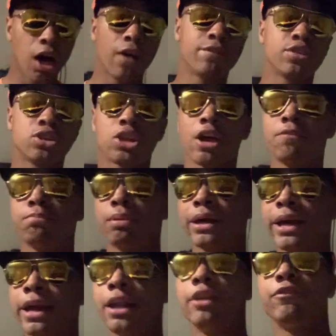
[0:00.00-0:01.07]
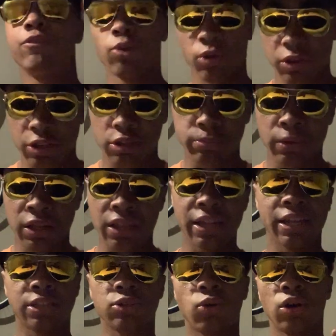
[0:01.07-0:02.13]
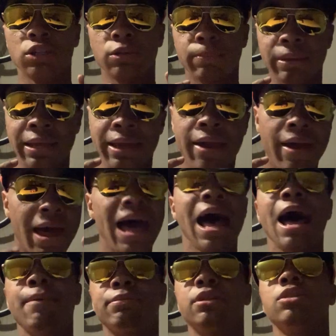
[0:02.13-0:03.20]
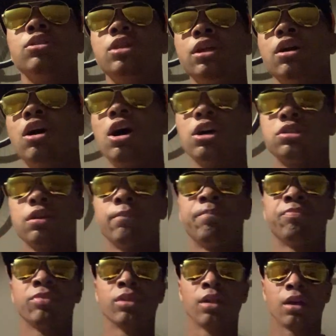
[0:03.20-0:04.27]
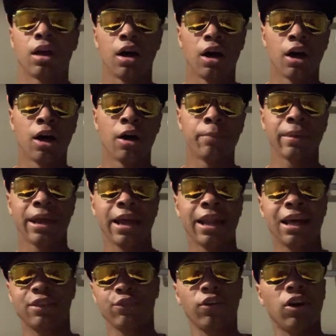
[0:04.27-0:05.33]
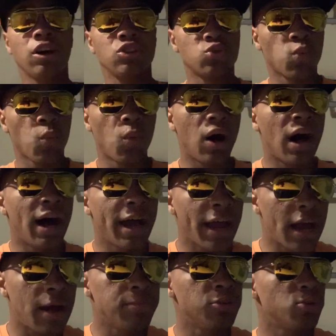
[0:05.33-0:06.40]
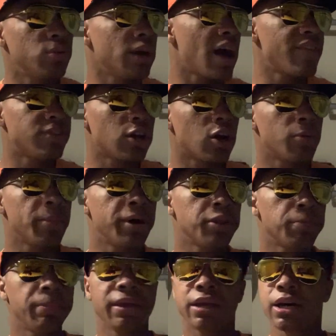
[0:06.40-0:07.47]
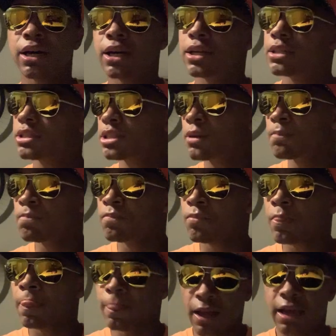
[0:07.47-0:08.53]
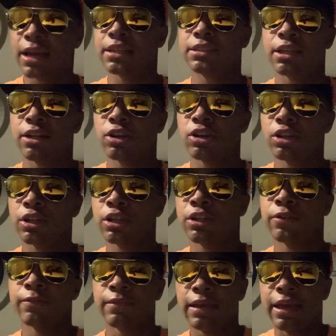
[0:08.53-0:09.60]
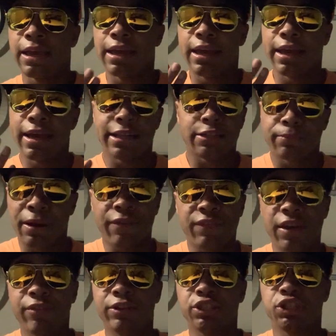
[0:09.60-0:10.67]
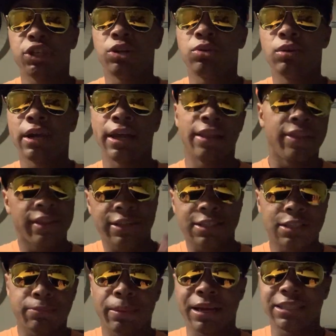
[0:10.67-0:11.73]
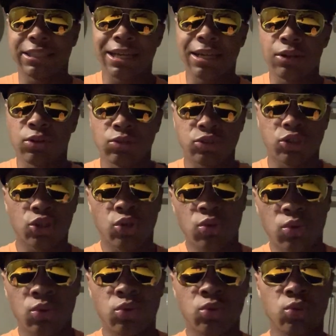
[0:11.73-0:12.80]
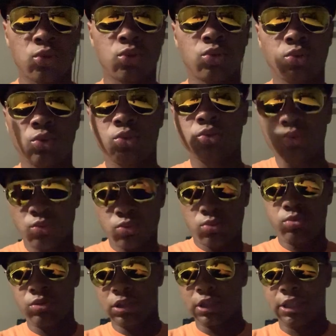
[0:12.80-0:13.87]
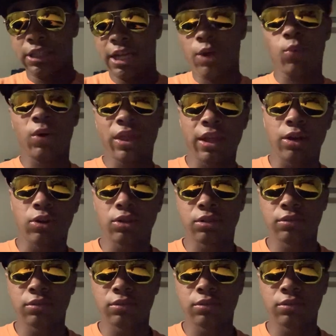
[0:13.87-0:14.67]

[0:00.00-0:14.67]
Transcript: of stuff planned for this month and it's going to be absolutely awesome. And as far as why I'm doing Avatar Month, because like I said earlier, it's my favorite show and this is my channel, so get with it.